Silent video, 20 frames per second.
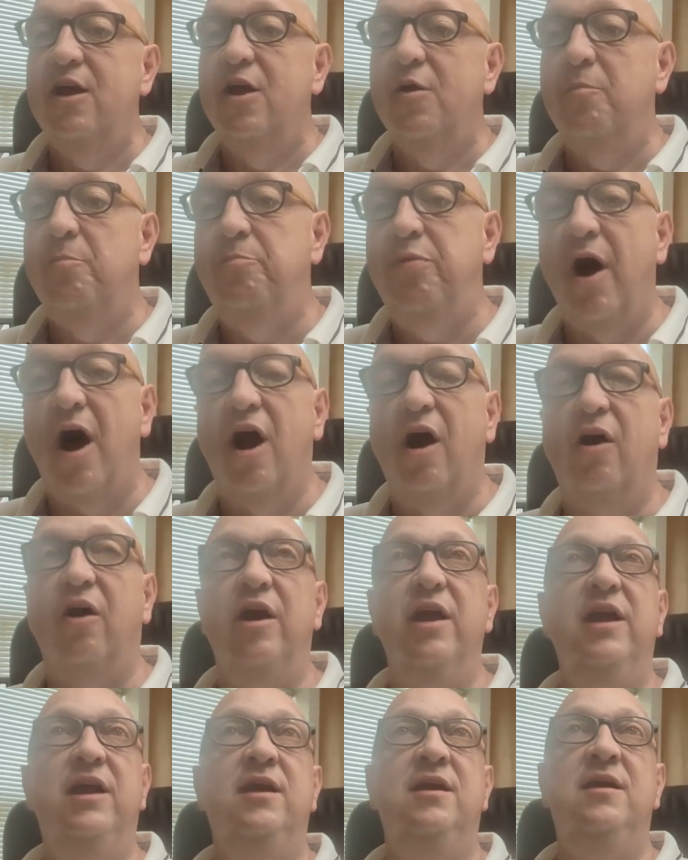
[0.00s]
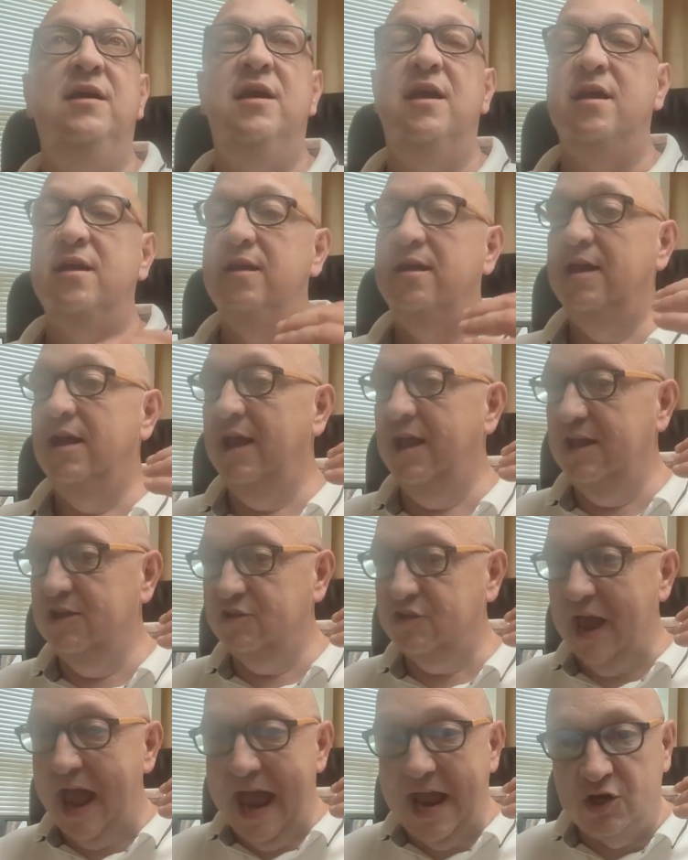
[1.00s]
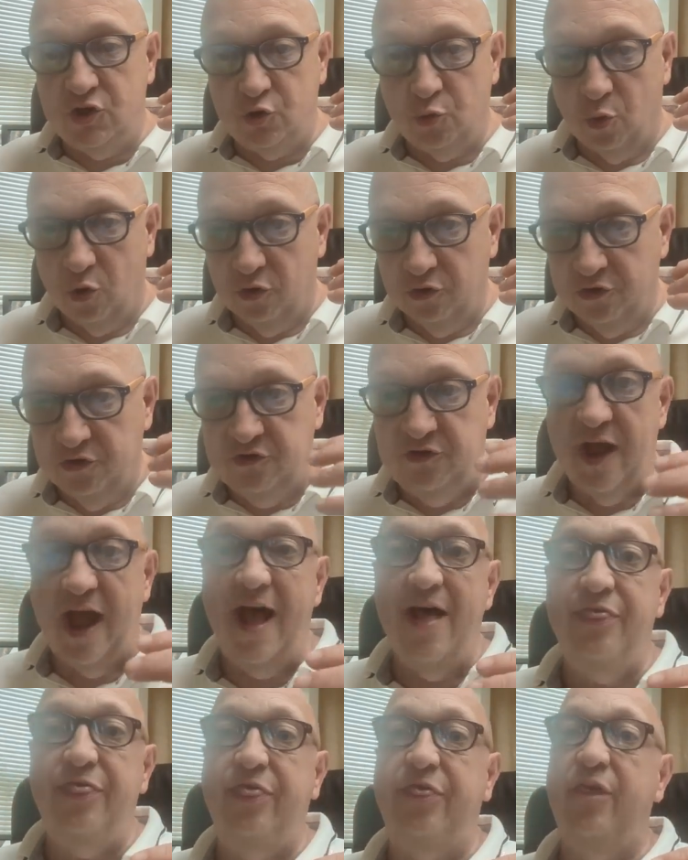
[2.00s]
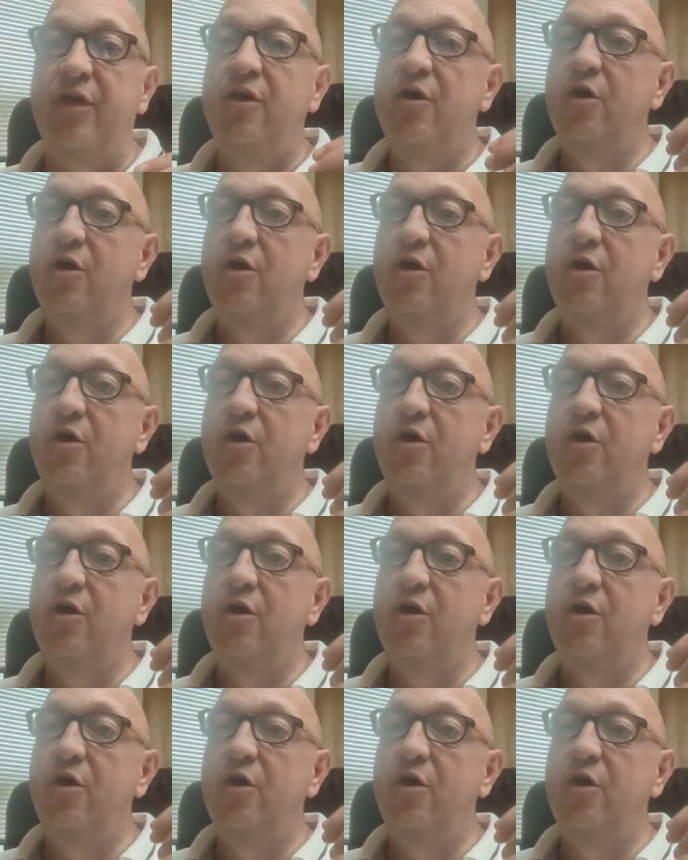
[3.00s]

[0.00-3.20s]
barring his actual death,